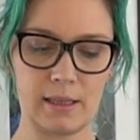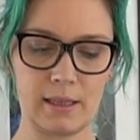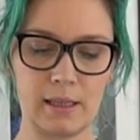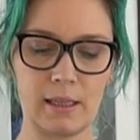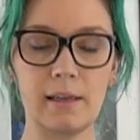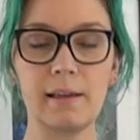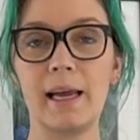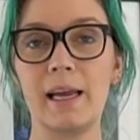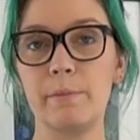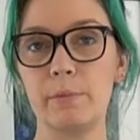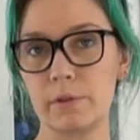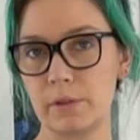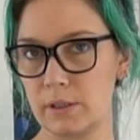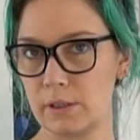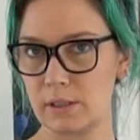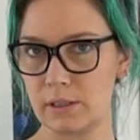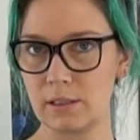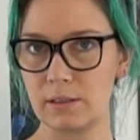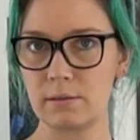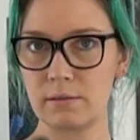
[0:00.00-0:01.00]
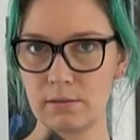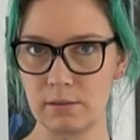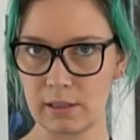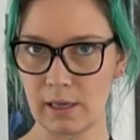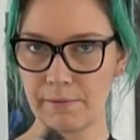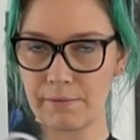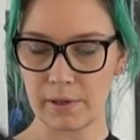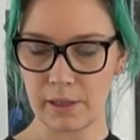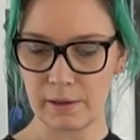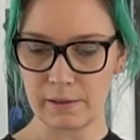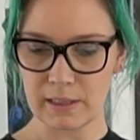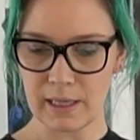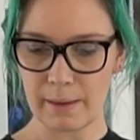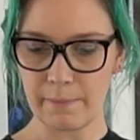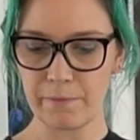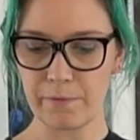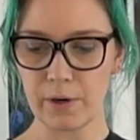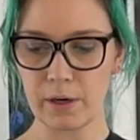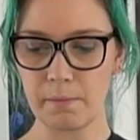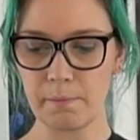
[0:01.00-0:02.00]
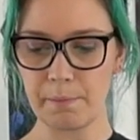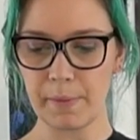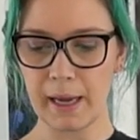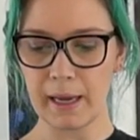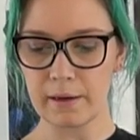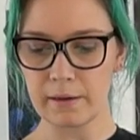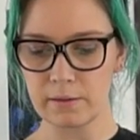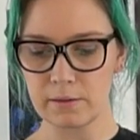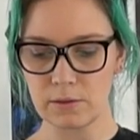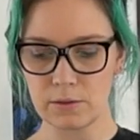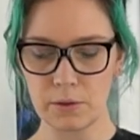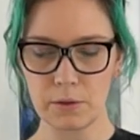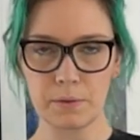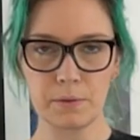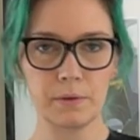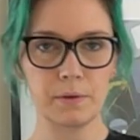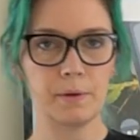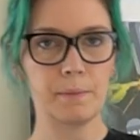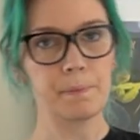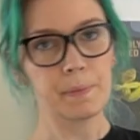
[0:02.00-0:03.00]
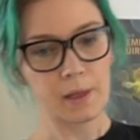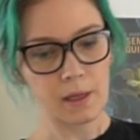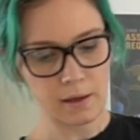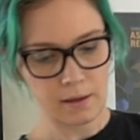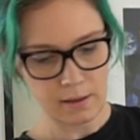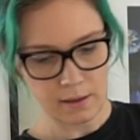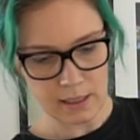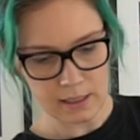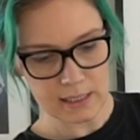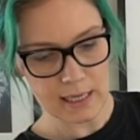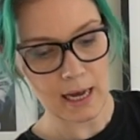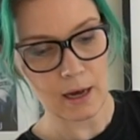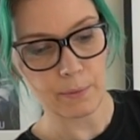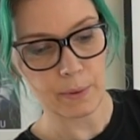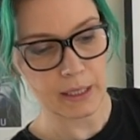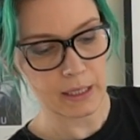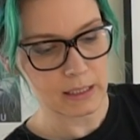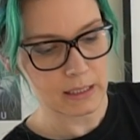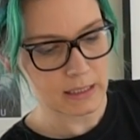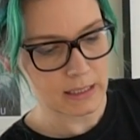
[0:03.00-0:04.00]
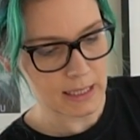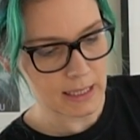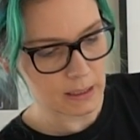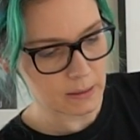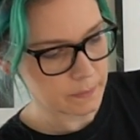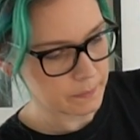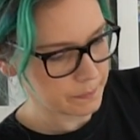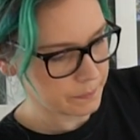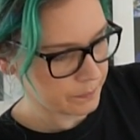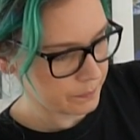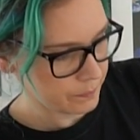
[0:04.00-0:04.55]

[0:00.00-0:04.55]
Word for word: the label is definitely same front and back, so that's how we're going to tell.